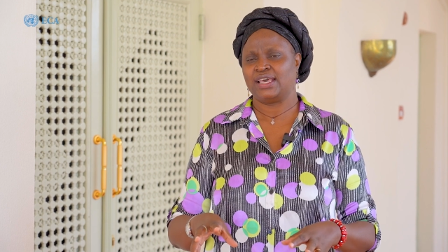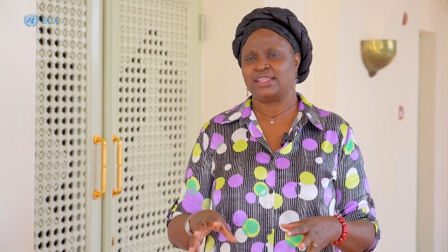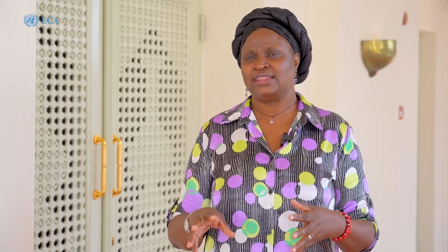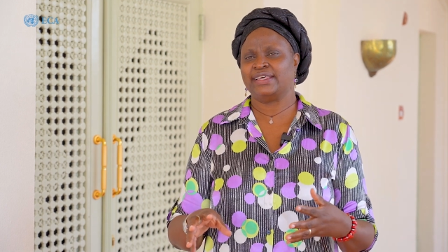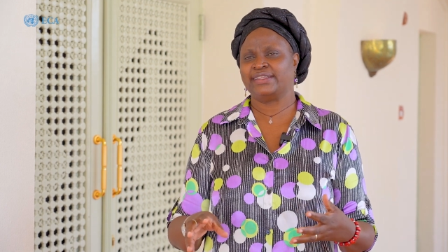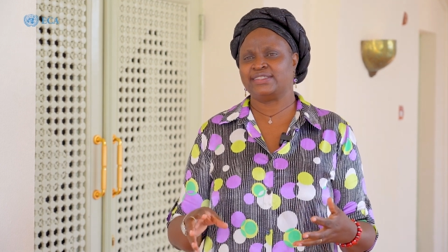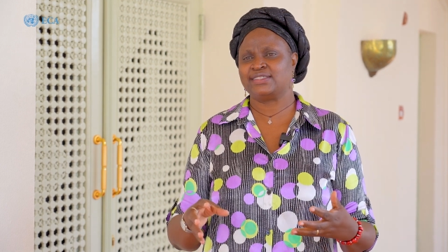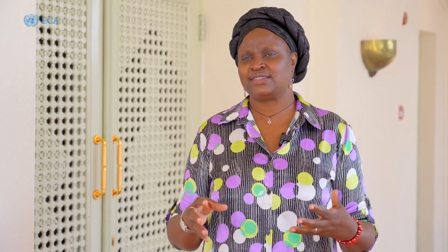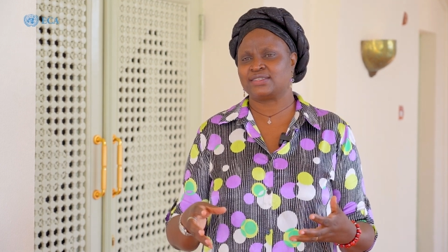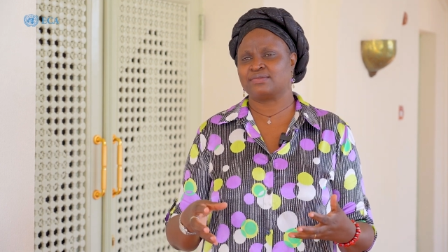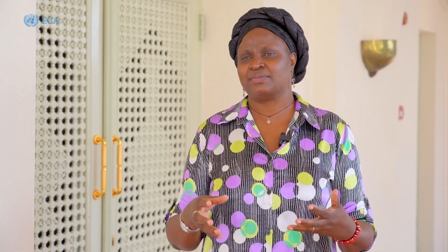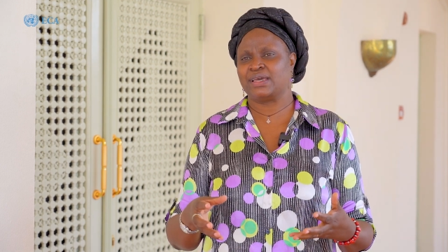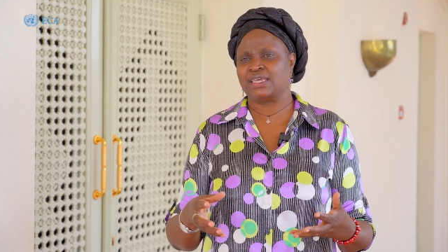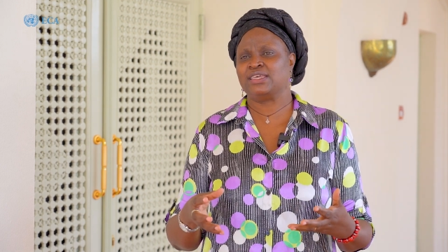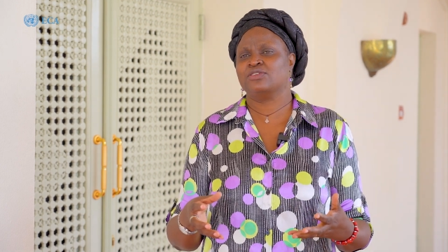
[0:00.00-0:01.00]
That is
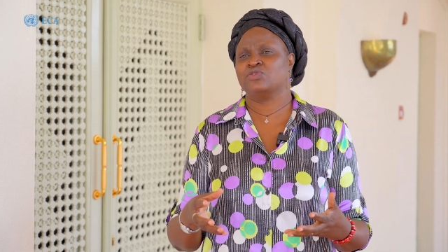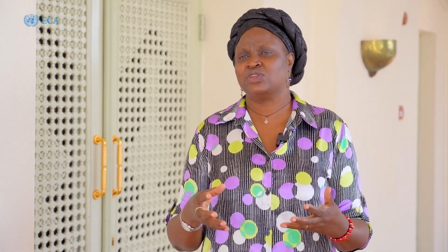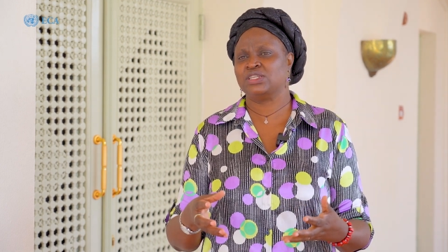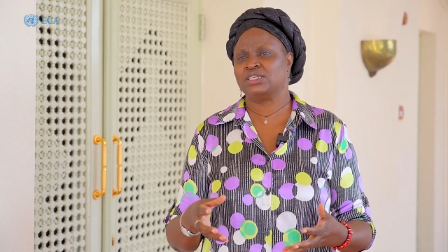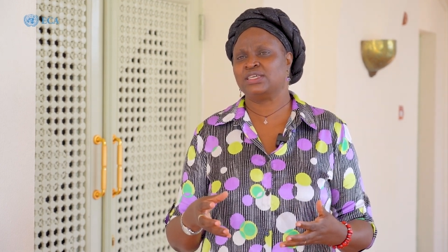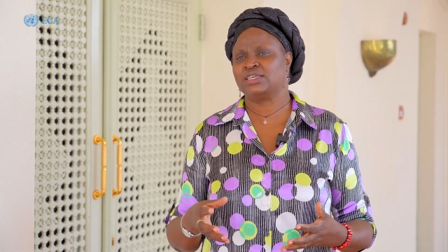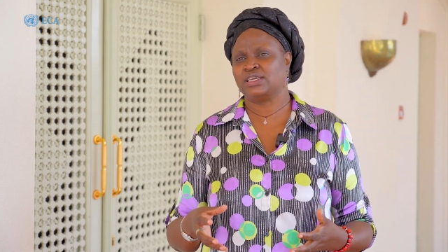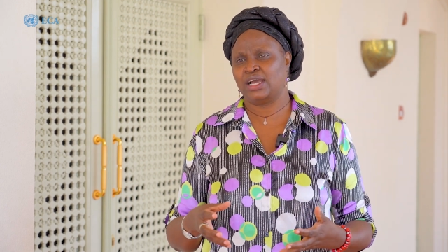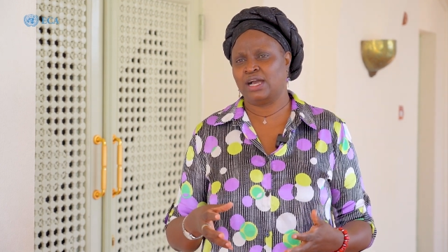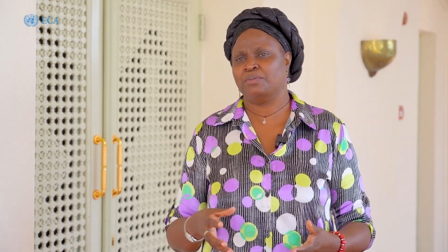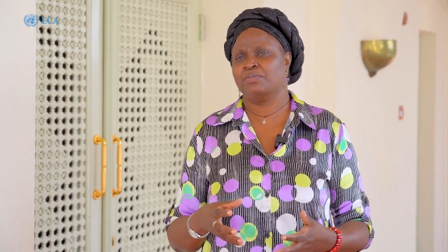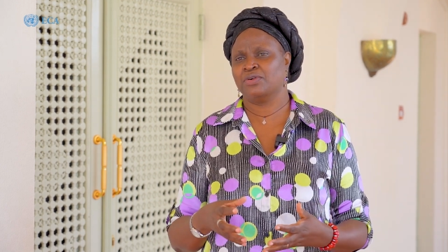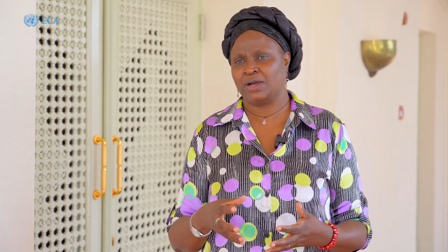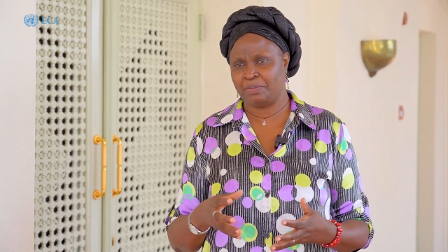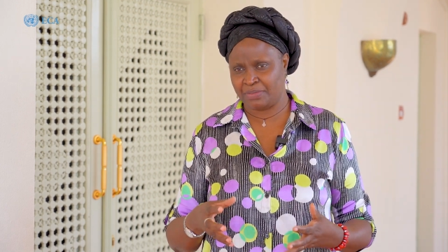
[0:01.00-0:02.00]
my really
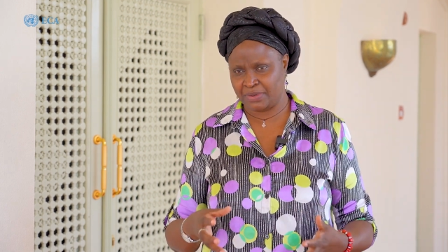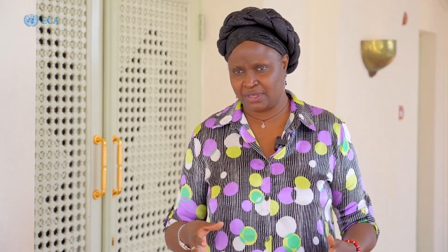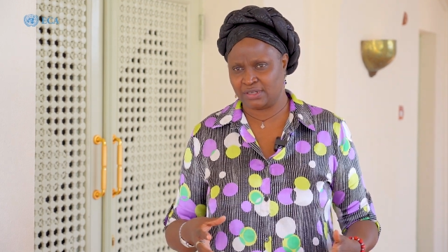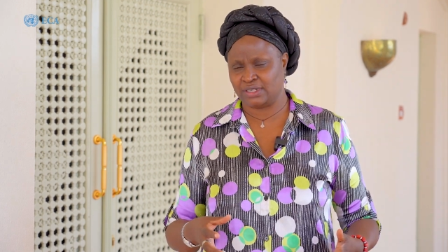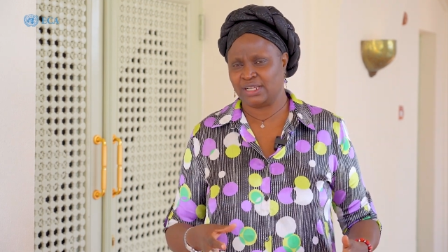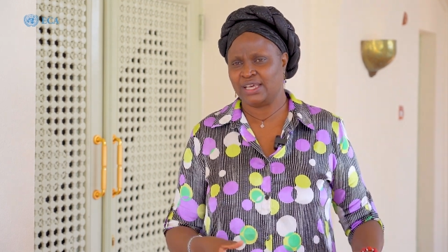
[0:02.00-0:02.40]
humble appeal.